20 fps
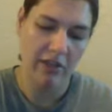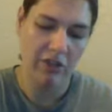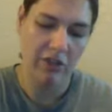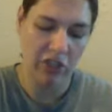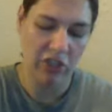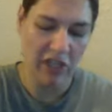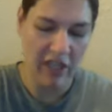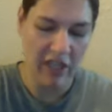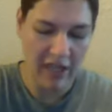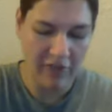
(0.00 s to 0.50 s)

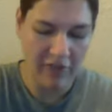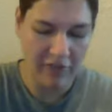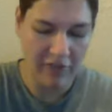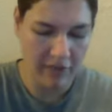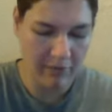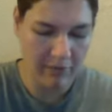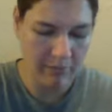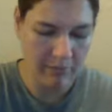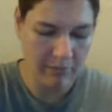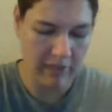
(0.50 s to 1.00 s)
looking at
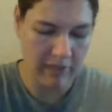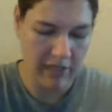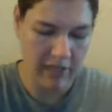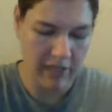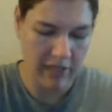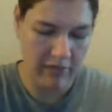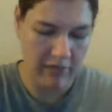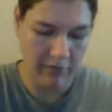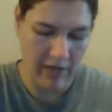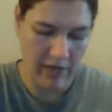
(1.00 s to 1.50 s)
them,
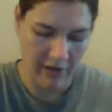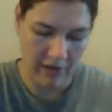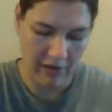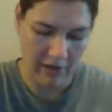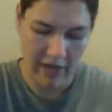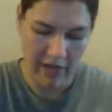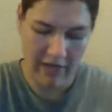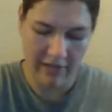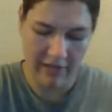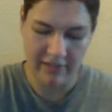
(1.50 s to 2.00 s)
like, right here,
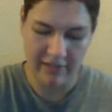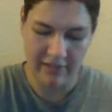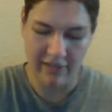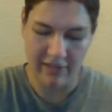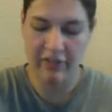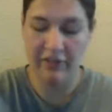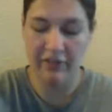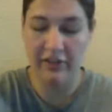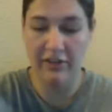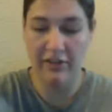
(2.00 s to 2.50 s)
I can tell
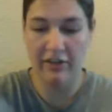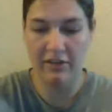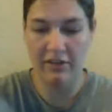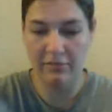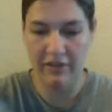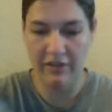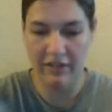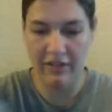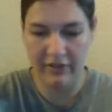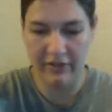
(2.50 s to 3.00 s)
that they are
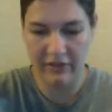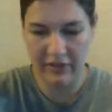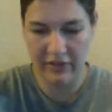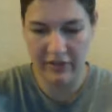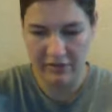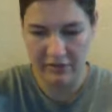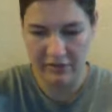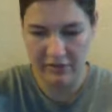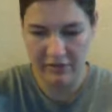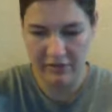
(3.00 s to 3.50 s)
completely different
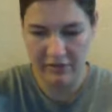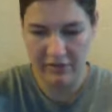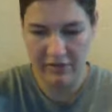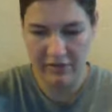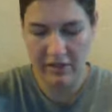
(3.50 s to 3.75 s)
colors,